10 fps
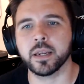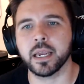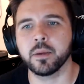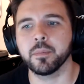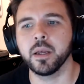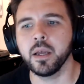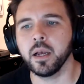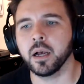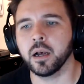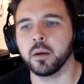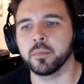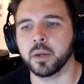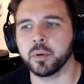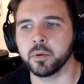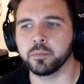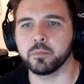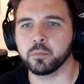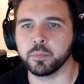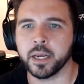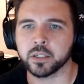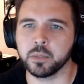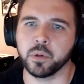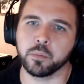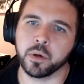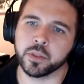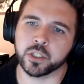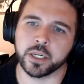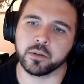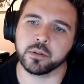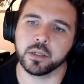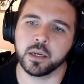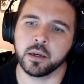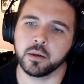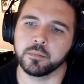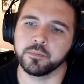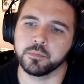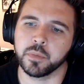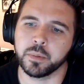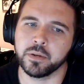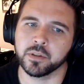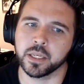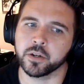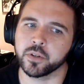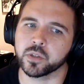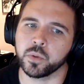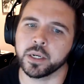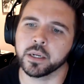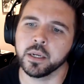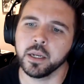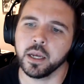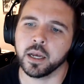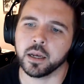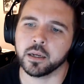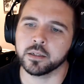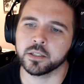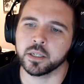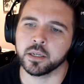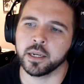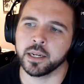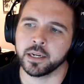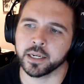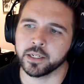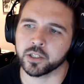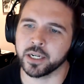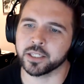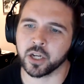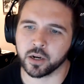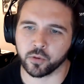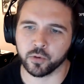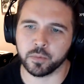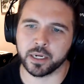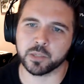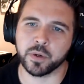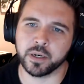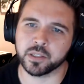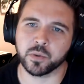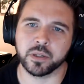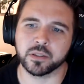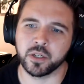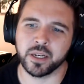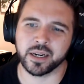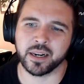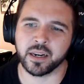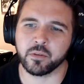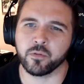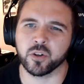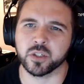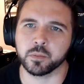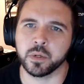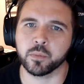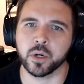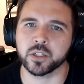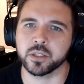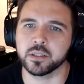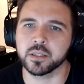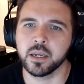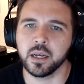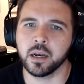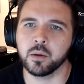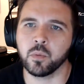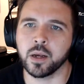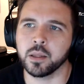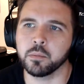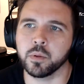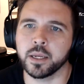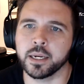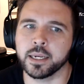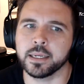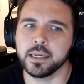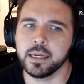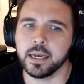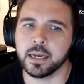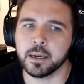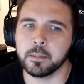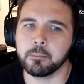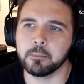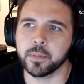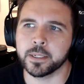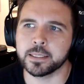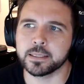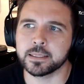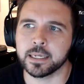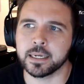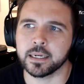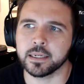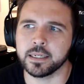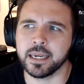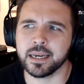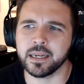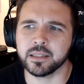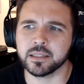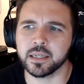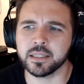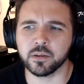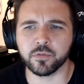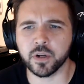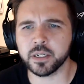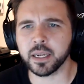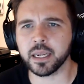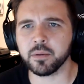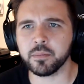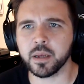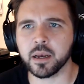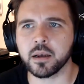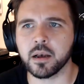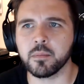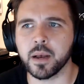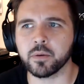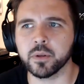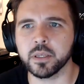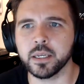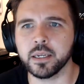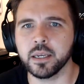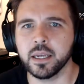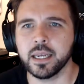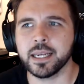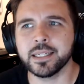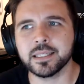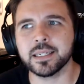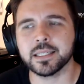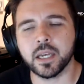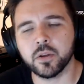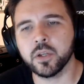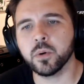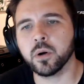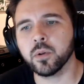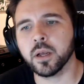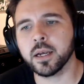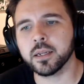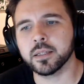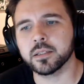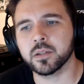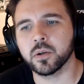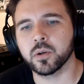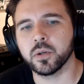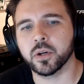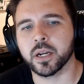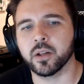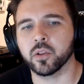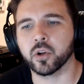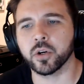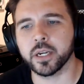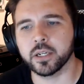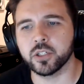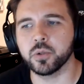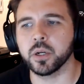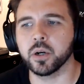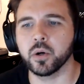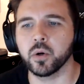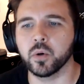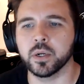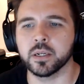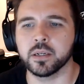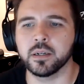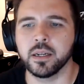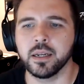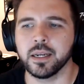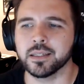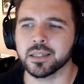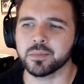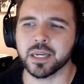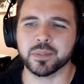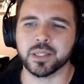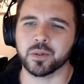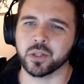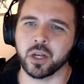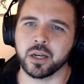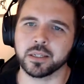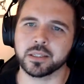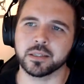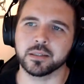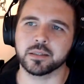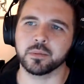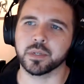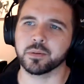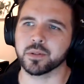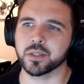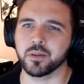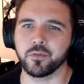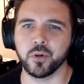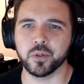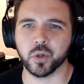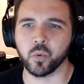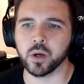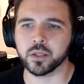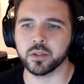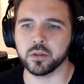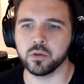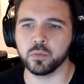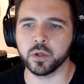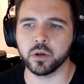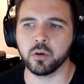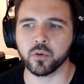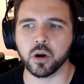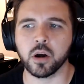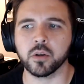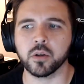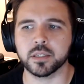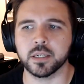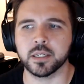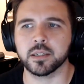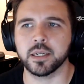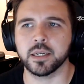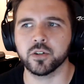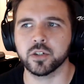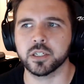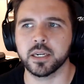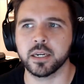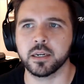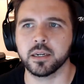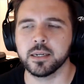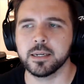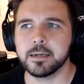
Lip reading: game that I'm going to actually put up on the channel, maybe even later this week. And I kind of try to talk through my experience with it, so you can kind of get first impressions while I'm playing it. Yeah, it's a fun game. It doesn't tell you a whole lot, and so you're kind of learning as you go. And sometimes I was lost, and sometimes I was confused at what to do. But overall, it's an interesting.